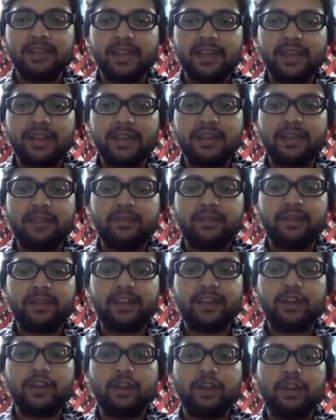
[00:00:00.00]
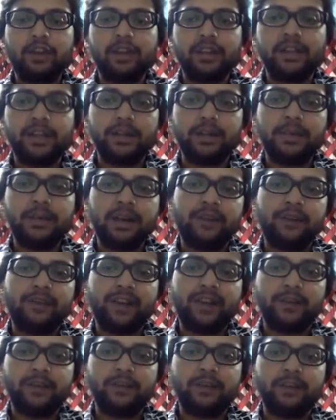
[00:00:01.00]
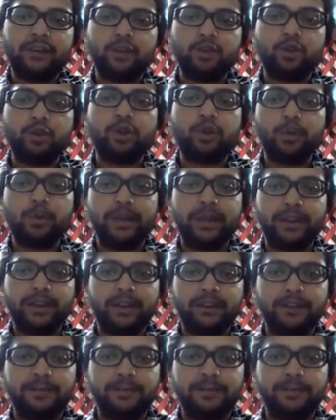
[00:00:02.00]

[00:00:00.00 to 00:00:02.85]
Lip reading: and we cannot help our farmer to grow better.